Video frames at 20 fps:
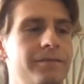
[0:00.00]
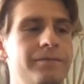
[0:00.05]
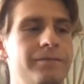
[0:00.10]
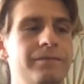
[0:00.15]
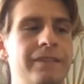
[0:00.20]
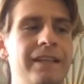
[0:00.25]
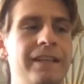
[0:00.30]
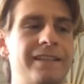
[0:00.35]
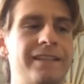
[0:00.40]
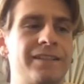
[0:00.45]

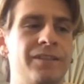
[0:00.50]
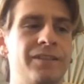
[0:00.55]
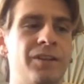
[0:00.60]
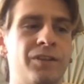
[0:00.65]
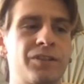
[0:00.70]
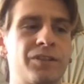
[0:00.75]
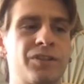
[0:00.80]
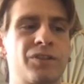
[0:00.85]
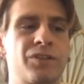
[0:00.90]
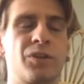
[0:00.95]
it's not
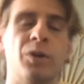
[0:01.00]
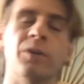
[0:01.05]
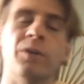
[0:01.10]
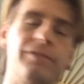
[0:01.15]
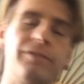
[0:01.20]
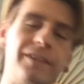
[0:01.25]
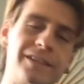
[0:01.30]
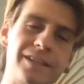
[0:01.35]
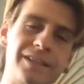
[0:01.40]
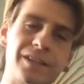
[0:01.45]
so
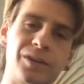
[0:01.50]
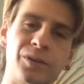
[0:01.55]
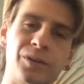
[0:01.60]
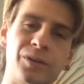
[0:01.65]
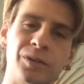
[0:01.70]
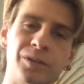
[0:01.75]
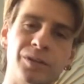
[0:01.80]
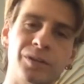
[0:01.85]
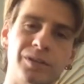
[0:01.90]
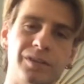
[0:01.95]

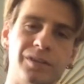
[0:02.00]
physical.